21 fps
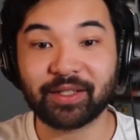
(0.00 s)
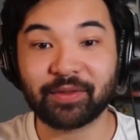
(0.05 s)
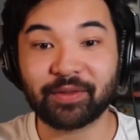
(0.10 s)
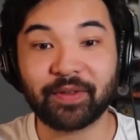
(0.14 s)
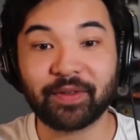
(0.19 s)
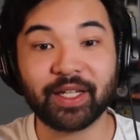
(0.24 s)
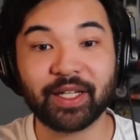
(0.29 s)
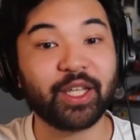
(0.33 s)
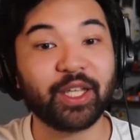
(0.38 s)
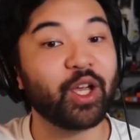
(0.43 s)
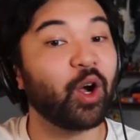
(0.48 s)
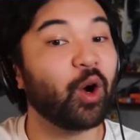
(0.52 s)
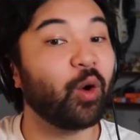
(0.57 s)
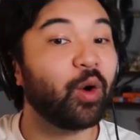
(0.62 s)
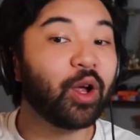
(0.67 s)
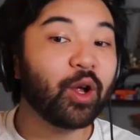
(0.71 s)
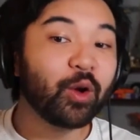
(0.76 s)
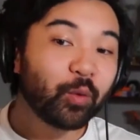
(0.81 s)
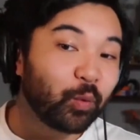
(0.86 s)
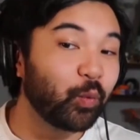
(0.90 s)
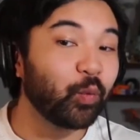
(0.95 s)
video
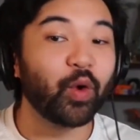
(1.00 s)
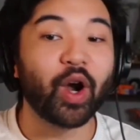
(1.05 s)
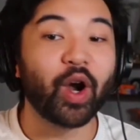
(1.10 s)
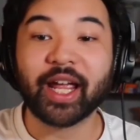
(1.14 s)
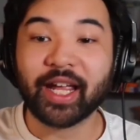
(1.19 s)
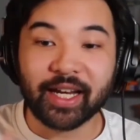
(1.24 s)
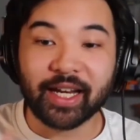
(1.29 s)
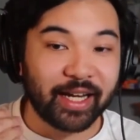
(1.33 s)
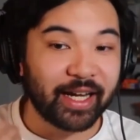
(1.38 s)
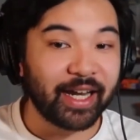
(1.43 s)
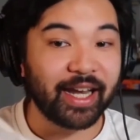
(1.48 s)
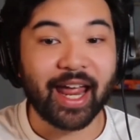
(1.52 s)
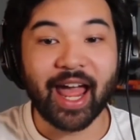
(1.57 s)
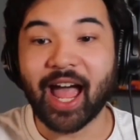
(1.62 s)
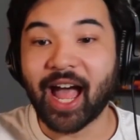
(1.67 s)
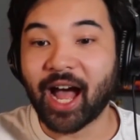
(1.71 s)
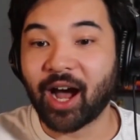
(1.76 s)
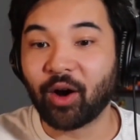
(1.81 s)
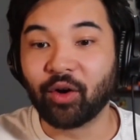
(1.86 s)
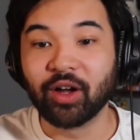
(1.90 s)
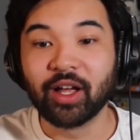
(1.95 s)
right
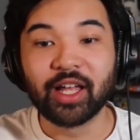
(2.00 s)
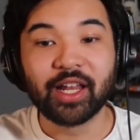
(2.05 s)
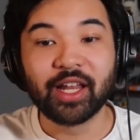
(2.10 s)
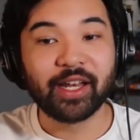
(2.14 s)
now.